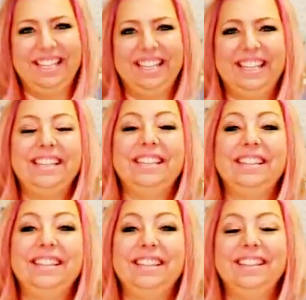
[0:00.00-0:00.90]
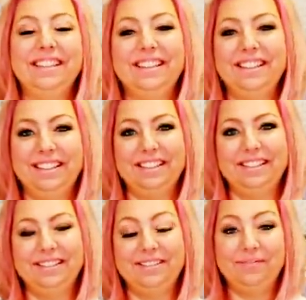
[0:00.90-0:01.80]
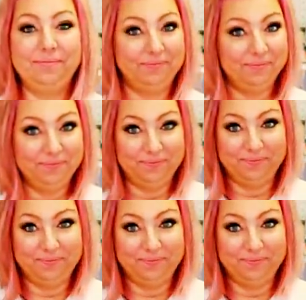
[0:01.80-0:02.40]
The person shown says nothing.